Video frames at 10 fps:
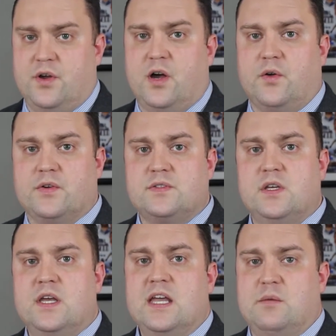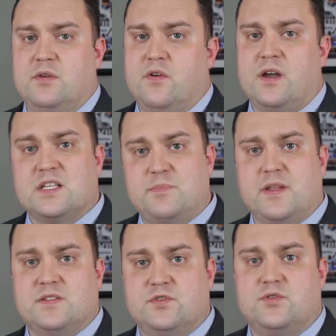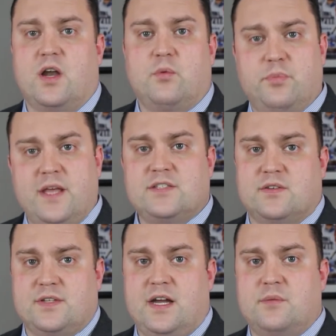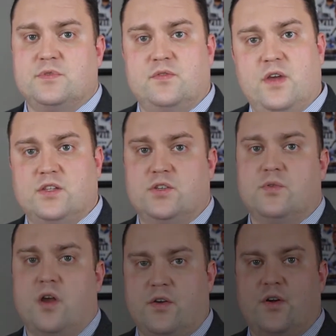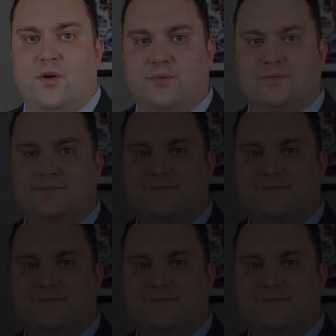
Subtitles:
It'd be very expensive to try to replace those items if you had to do it on your own.